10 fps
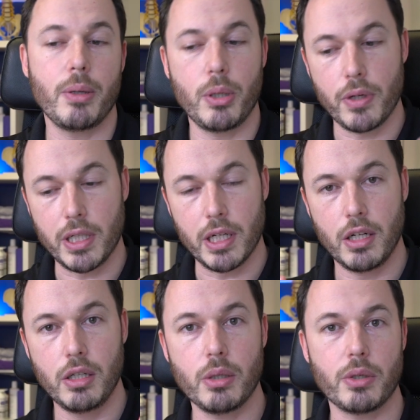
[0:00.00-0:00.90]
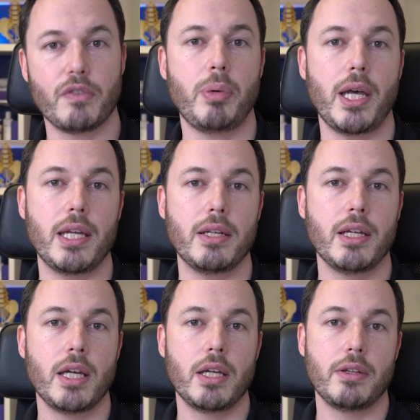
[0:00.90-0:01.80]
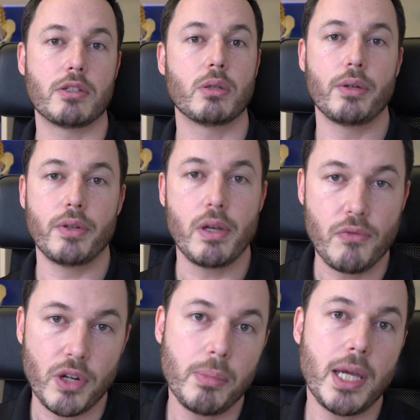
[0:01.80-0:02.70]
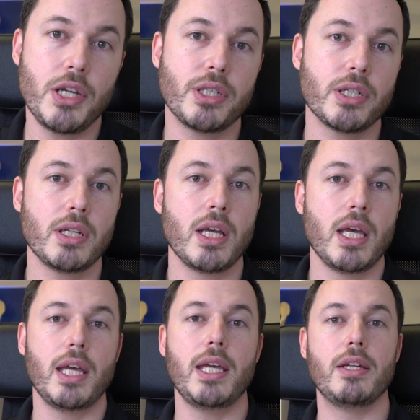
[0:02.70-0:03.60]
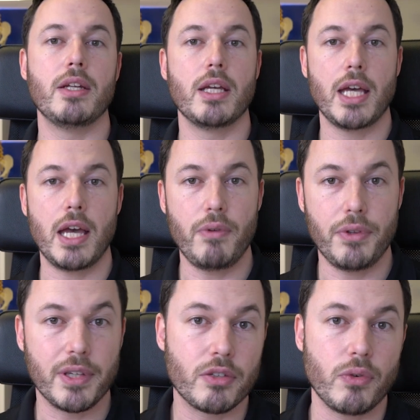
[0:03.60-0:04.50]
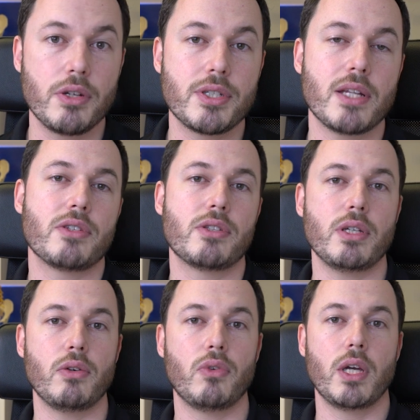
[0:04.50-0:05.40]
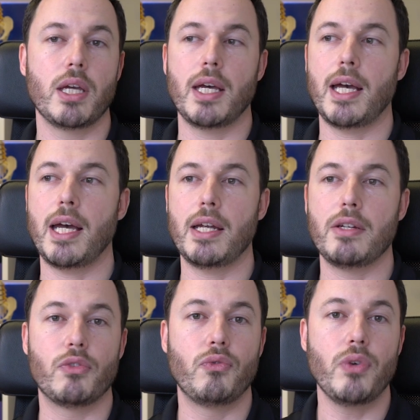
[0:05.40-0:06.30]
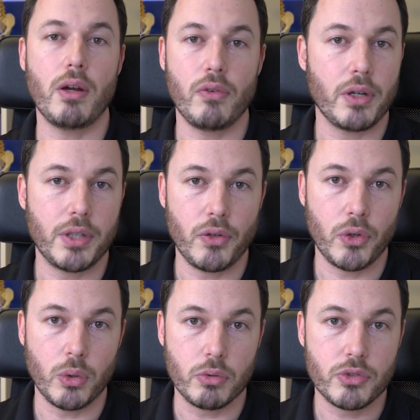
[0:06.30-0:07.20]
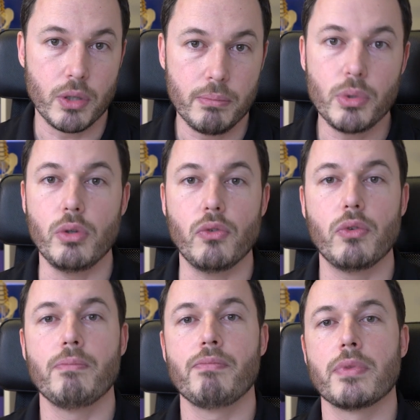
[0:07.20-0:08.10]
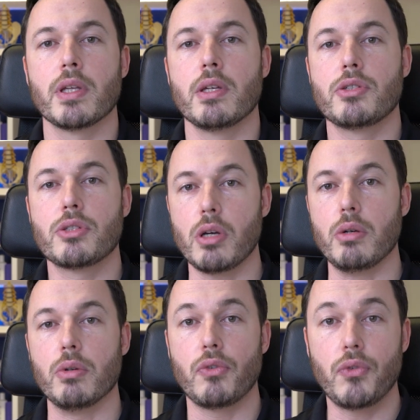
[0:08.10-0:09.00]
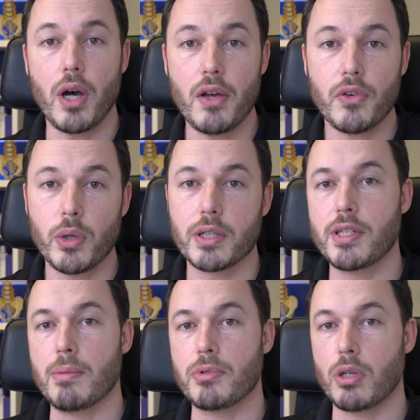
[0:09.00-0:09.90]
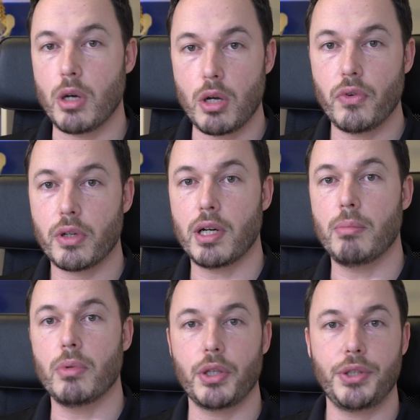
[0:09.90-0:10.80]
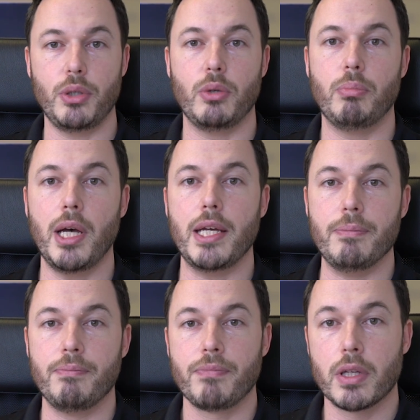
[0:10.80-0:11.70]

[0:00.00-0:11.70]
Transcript: now you're in a lot of pain. There's a lot of inflammation, heat, everything is very sensitive, and it's very, very difficult to move. So, 5 quick tips to overcome acute pain.